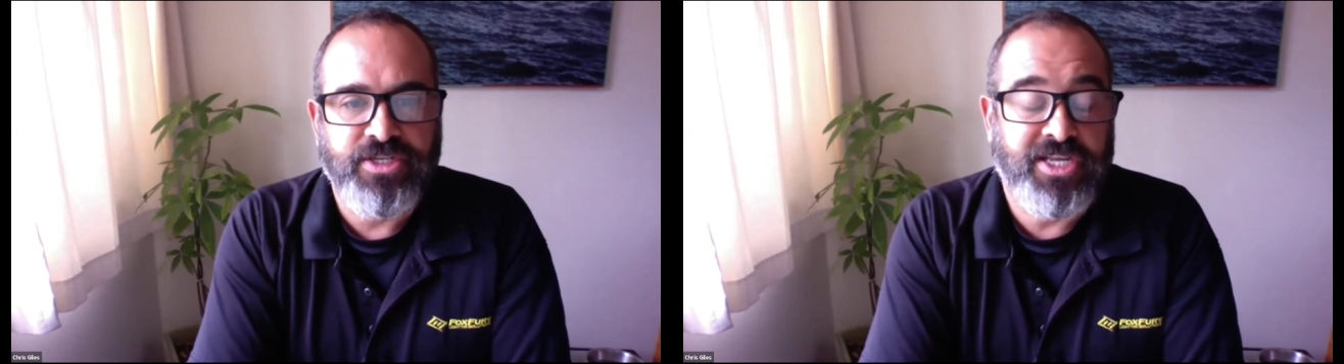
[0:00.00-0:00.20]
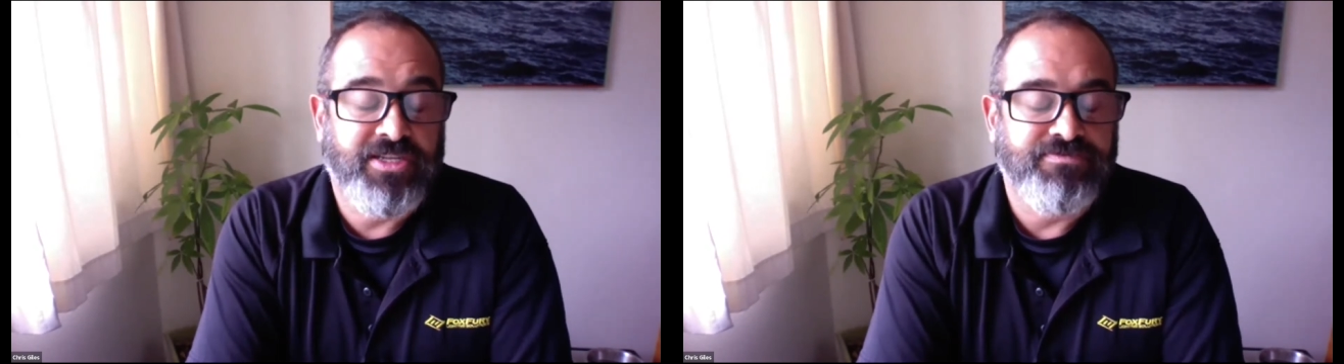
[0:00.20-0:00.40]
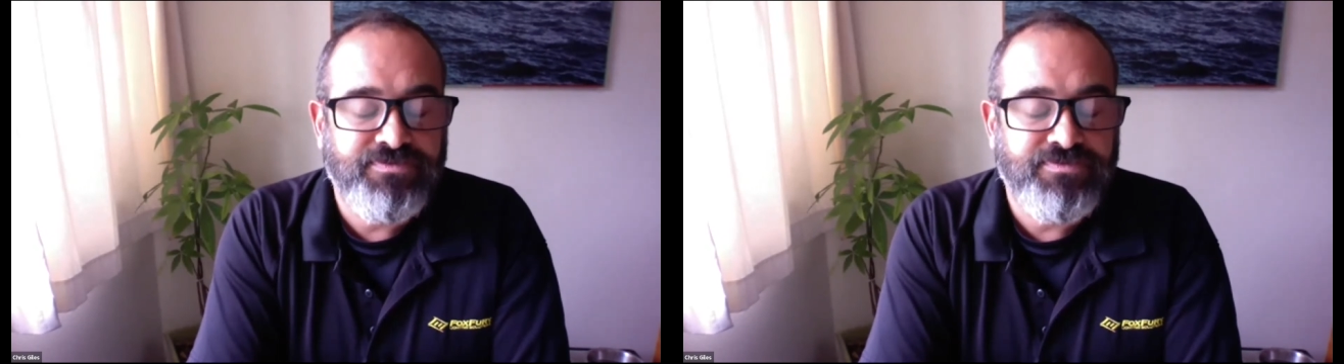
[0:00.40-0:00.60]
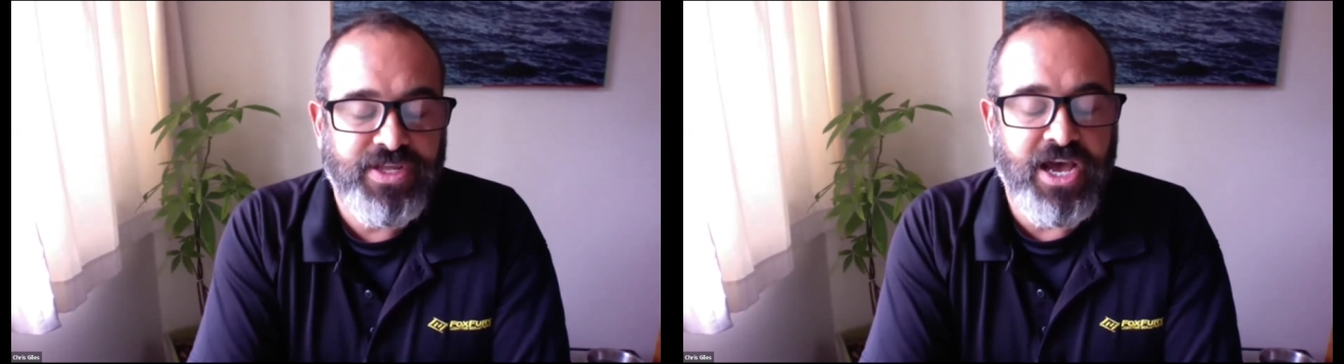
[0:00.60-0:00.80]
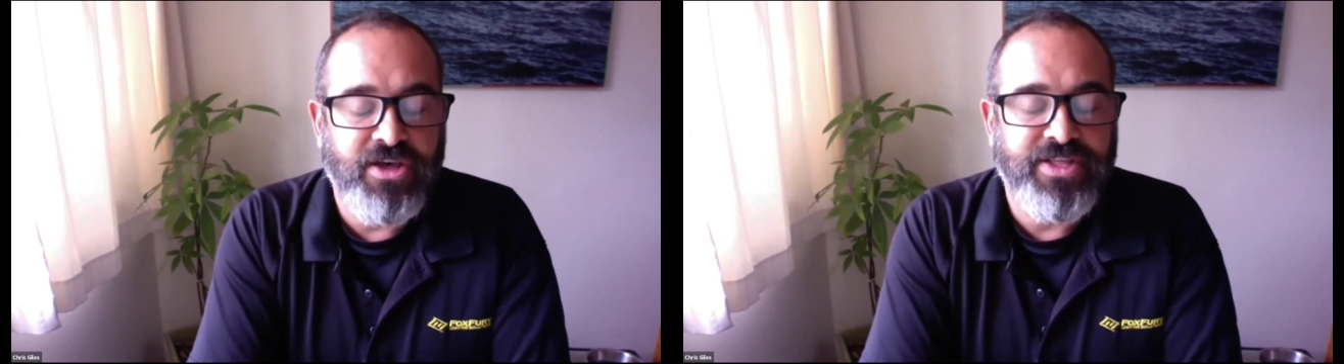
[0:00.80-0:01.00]
It's going
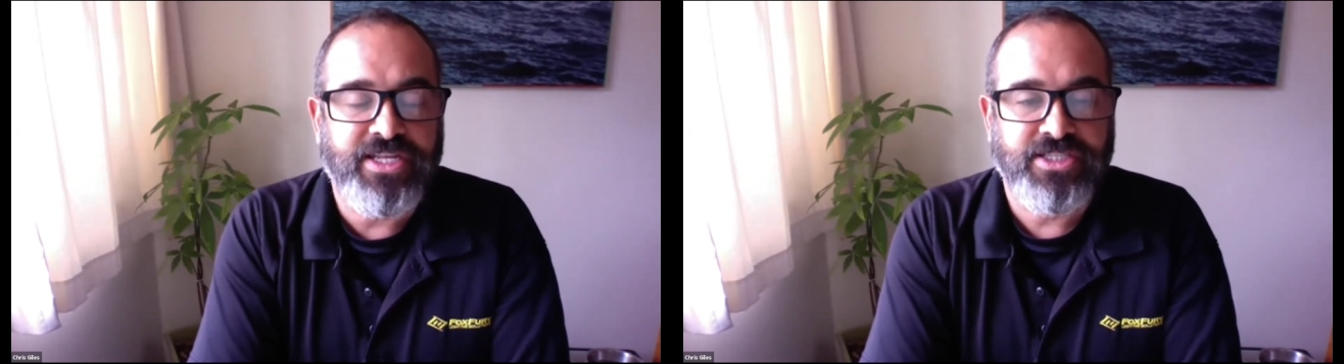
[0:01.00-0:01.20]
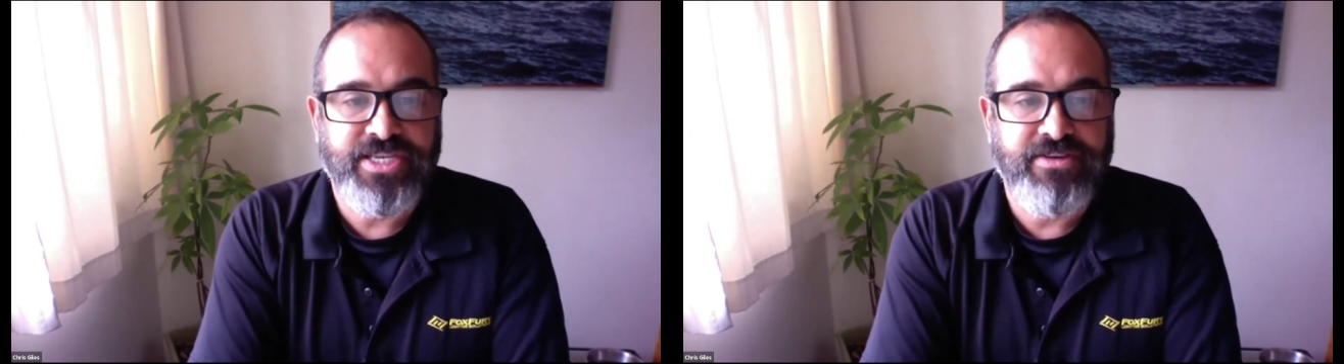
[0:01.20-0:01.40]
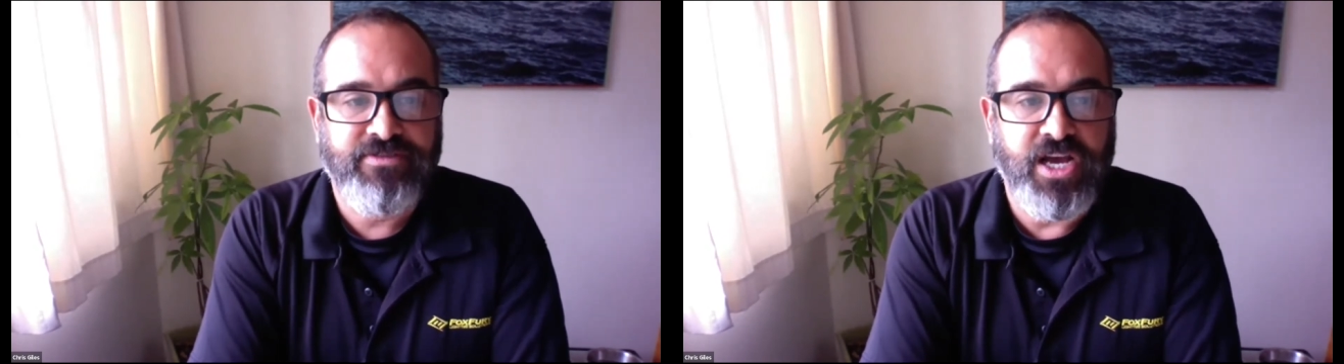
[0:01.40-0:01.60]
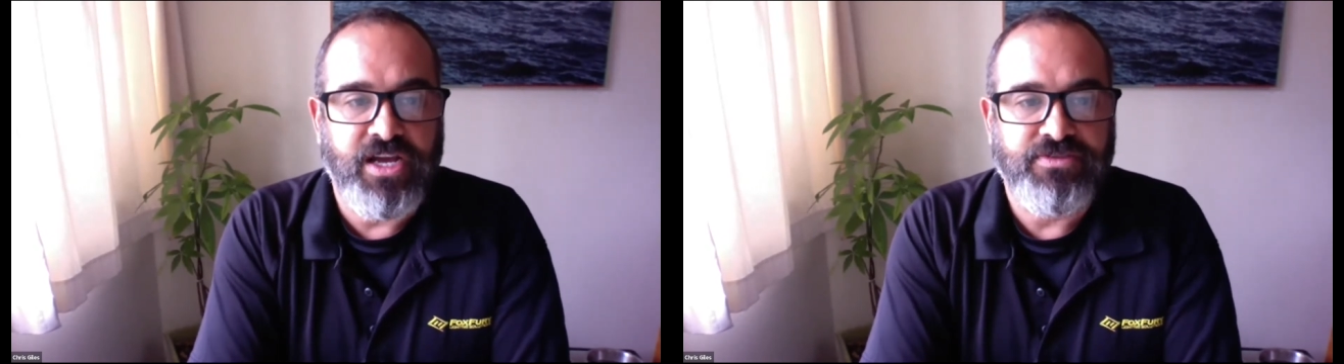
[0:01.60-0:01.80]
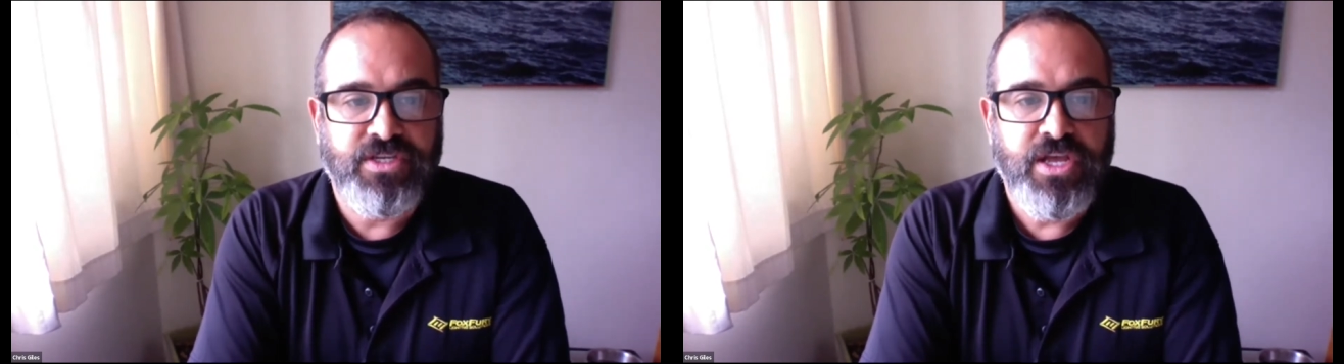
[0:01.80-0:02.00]
to how they can save
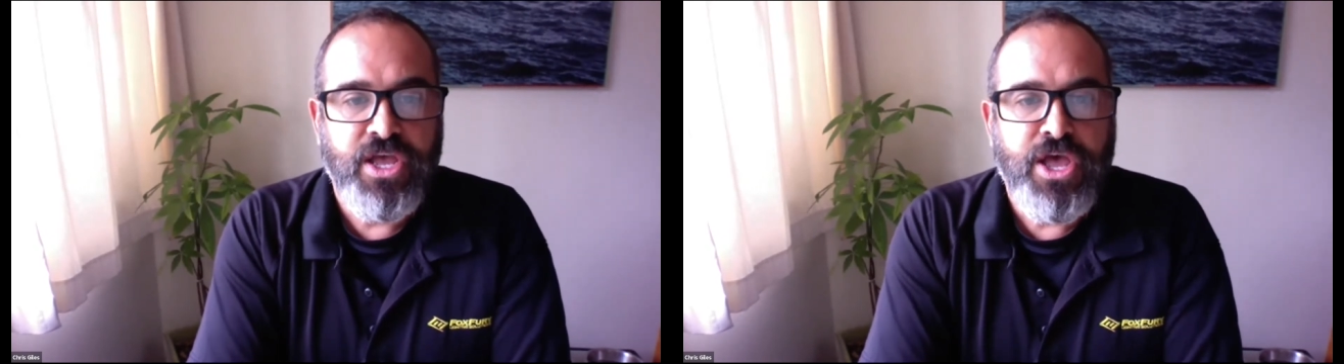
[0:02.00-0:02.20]
lives,